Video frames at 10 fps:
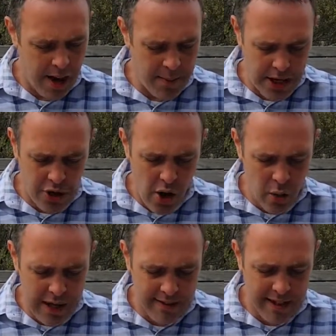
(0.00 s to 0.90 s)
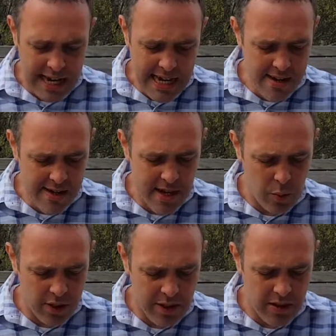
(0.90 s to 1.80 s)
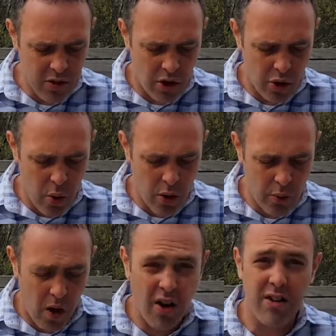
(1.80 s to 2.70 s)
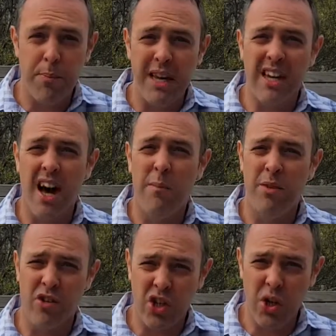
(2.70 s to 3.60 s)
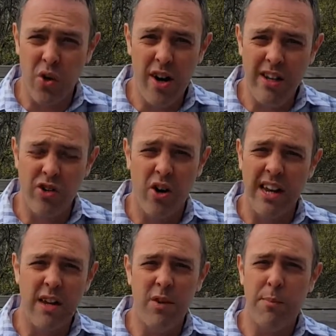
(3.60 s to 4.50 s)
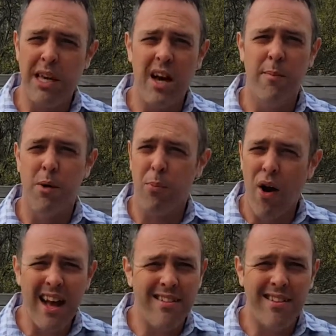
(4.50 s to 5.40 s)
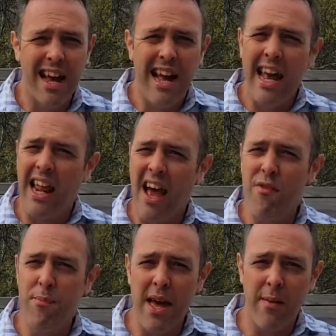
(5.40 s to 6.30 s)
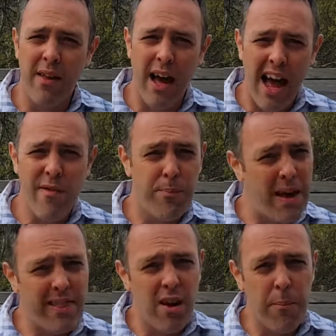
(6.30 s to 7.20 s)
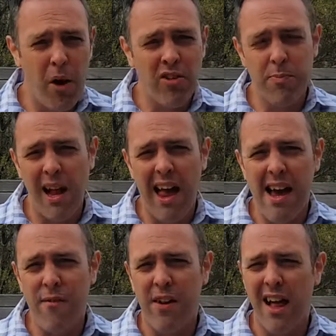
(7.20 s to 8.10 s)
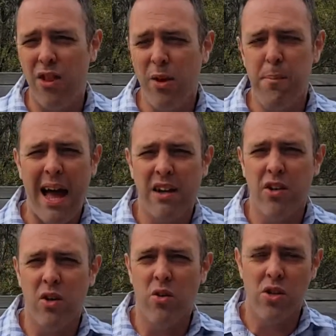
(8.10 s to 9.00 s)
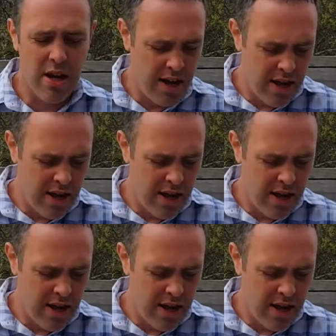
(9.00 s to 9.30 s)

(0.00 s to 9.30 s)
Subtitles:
You know, it's easy when things aren't going wrong to become discouraged or even to become depressed. And I have been there in parts of my life, and I look back to those